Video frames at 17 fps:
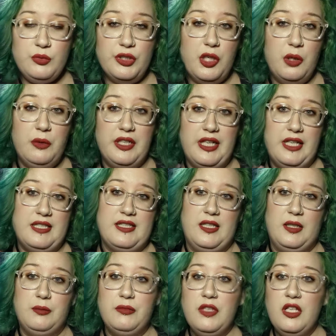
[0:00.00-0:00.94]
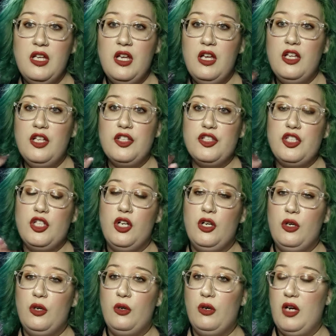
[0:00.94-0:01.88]
We'll go and get some. So
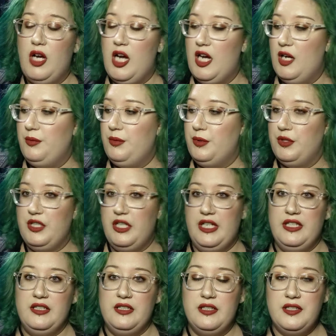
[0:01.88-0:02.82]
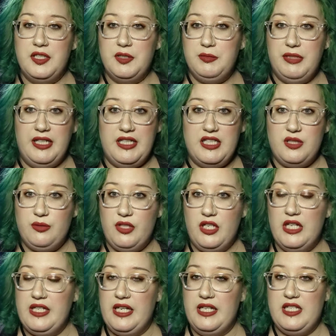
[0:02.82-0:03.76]
uh, we were in the place
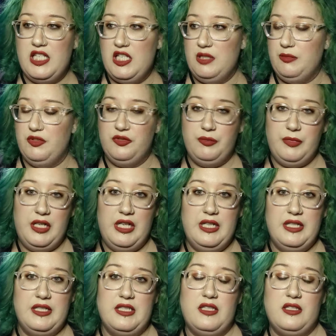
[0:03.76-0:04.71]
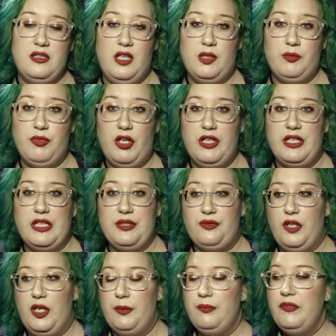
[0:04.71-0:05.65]
where I get some of my salon
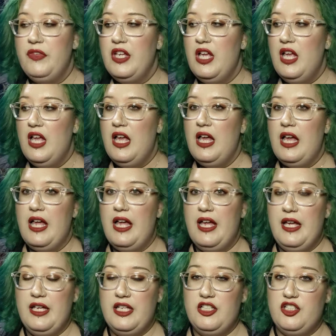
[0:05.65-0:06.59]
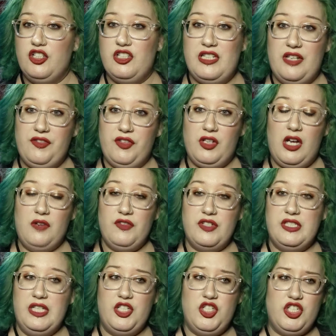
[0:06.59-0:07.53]
products from and just having a
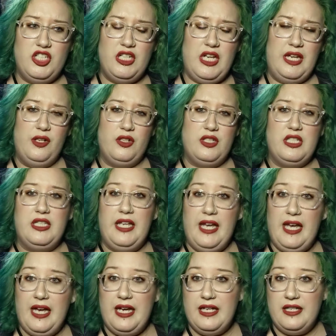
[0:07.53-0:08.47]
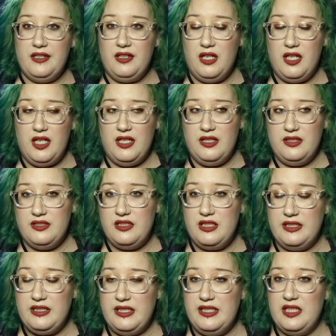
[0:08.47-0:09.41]
conversation. I noticed that they had uh,
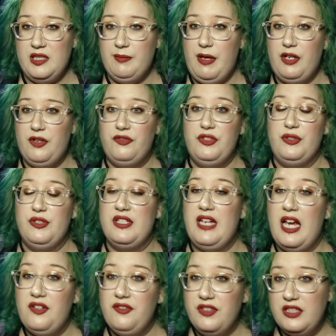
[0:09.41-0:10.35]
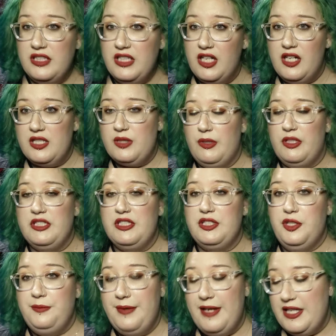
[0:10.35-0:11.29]
a decent amount of new staff in as well
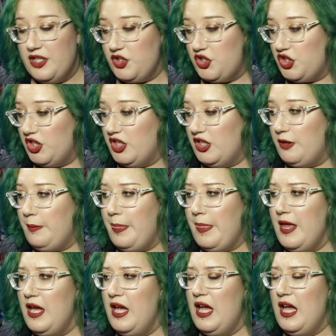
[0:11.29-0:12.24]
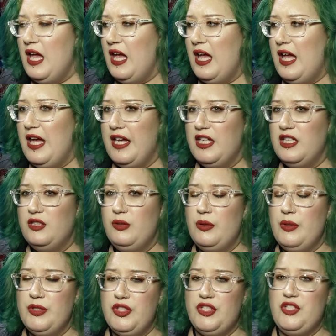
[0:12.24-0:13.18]
as a new manager. And
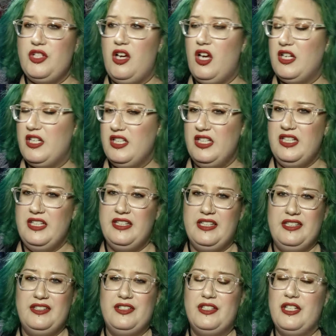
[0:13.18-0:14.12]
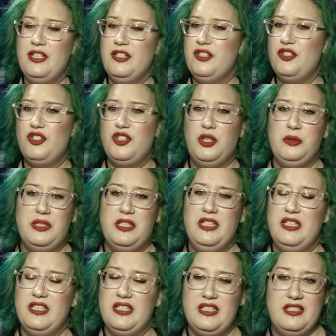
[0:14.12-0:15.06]
we were just talking and
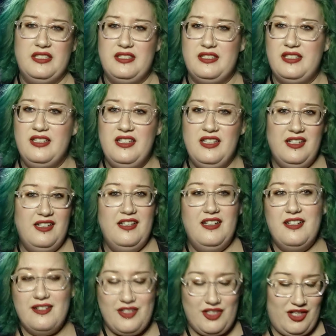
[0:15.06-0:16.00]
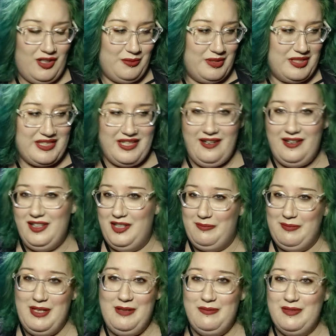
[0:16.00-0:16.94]
joking because Sean was
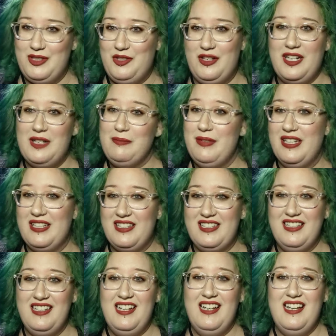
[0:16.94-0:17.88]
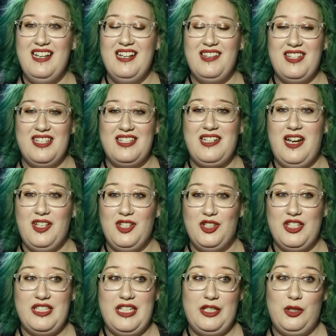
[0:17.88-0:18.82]
killing me with trying to pick this
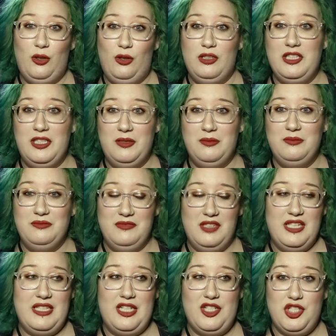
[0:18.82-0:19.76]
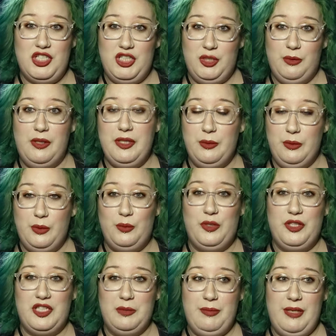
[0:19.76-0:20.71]
color because I told him essentially the one that
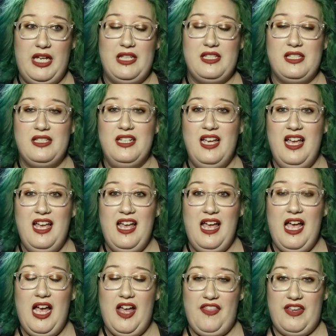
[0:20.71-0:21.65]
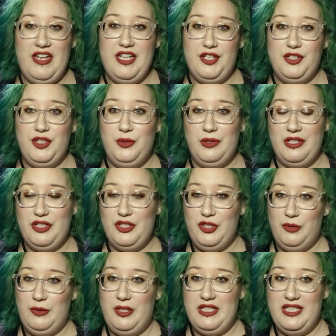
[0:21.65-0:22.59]
would work the best and that he could do it in
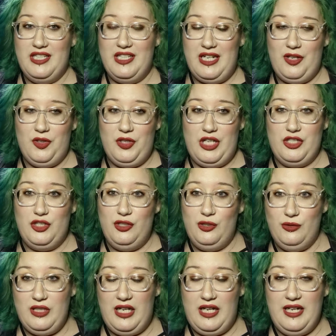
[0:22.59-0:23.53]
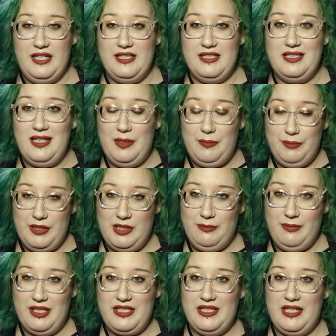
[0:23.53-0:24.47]
two ways. He could either get two dyes
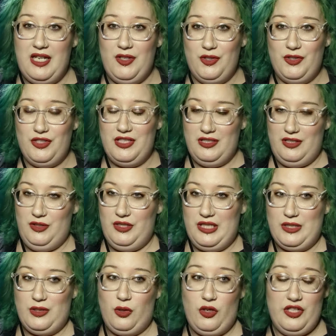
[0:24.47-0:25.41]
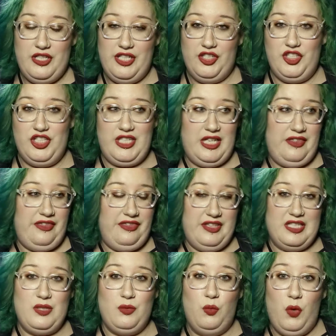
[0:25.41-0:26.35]
to mix together to do this or he could just
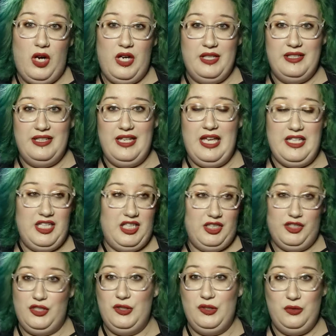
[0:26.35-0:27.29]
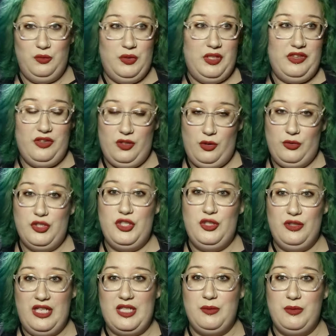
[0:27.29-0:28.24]
get this one and it'll do what those
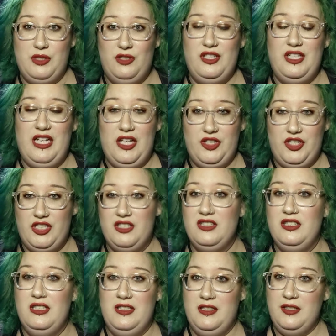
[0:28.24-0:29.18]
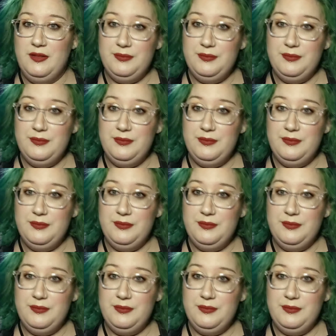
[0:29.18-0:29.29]
two dyes would do together.